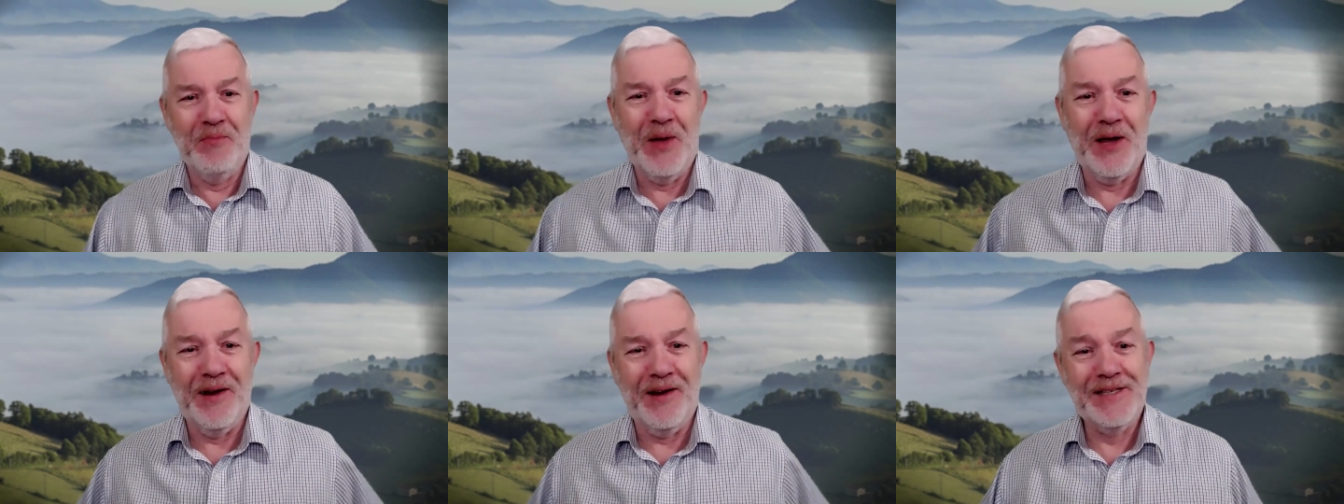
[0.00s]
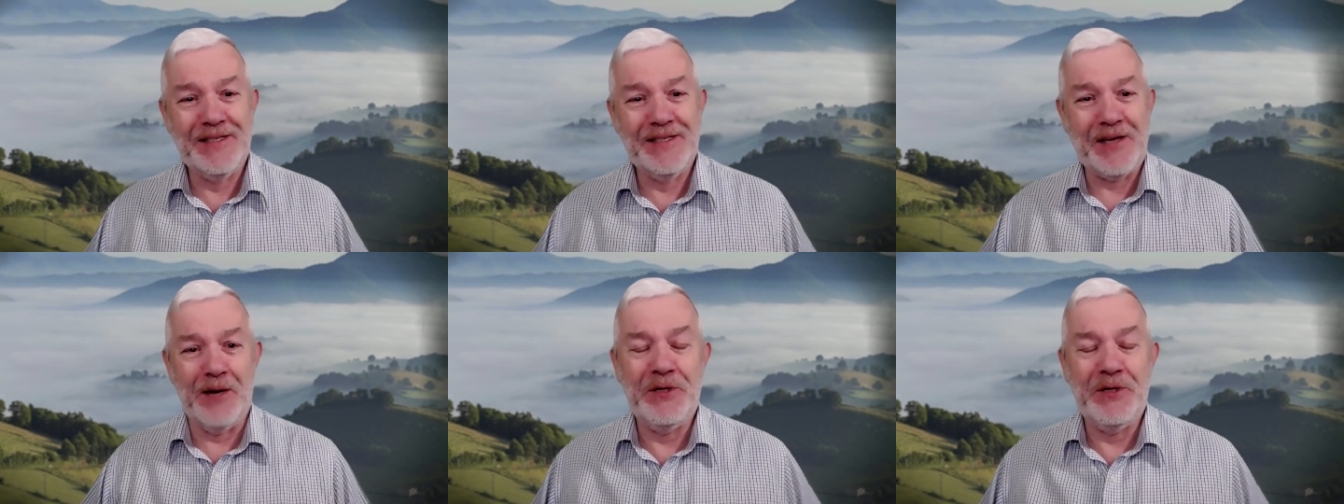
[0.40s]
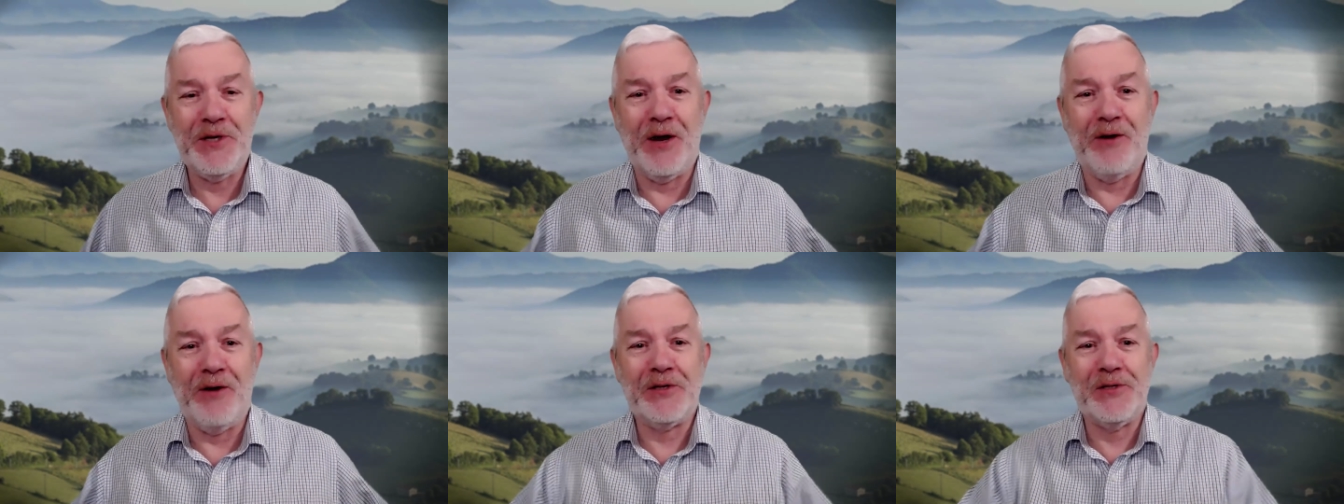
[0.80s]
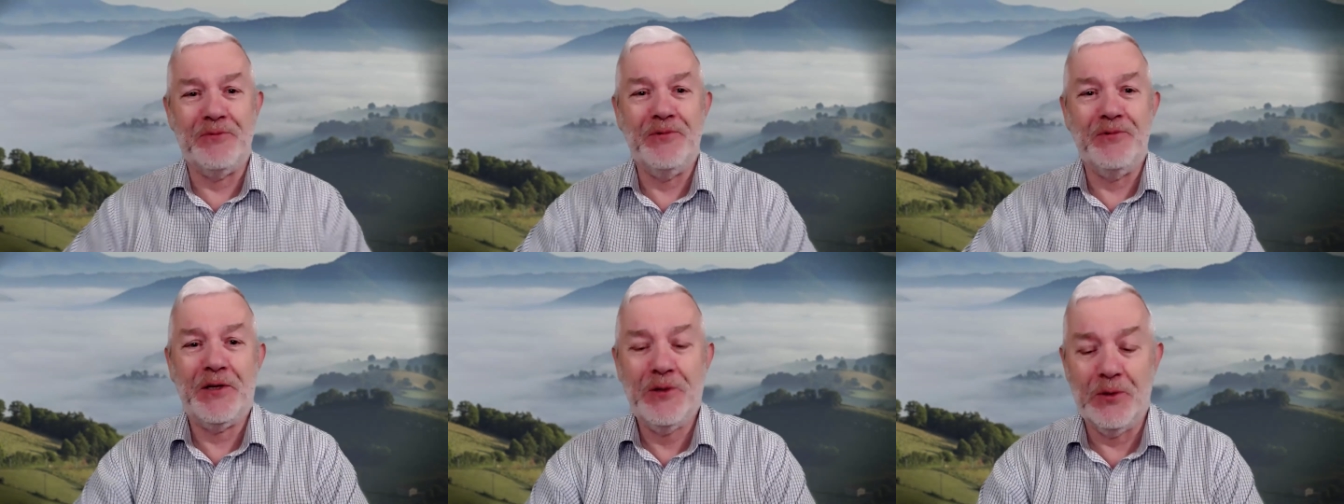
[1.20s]
But he's going to be sharing some
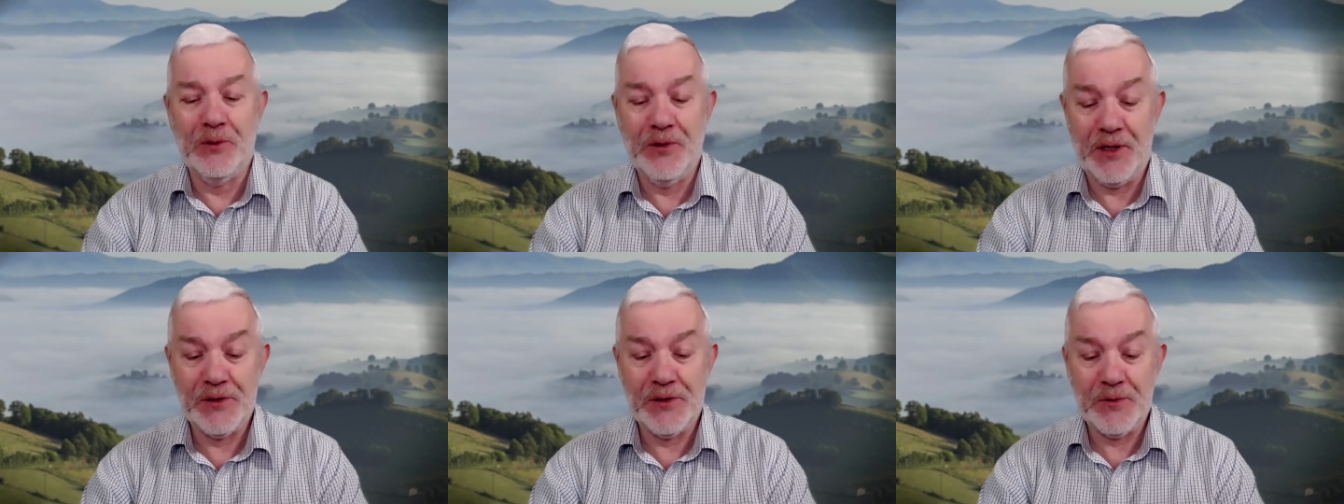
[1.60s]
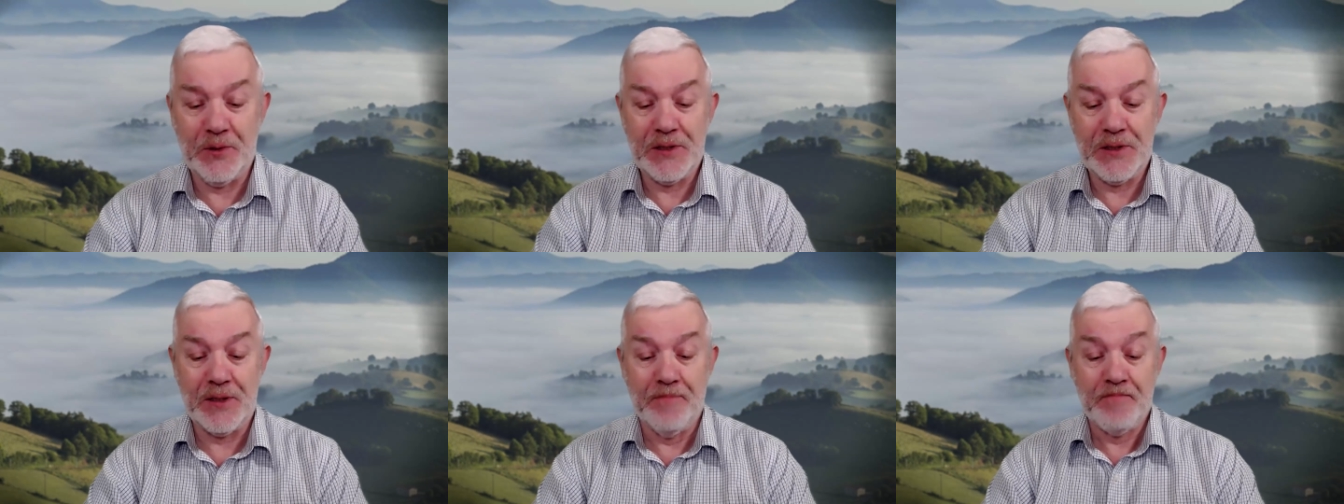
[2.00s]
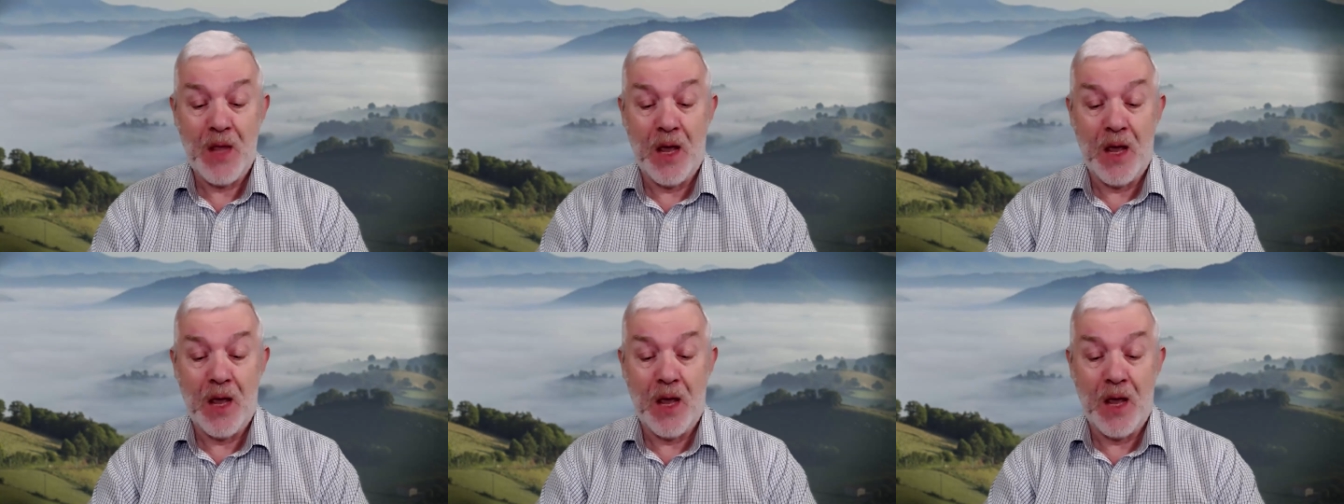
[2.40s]
really cool things with us.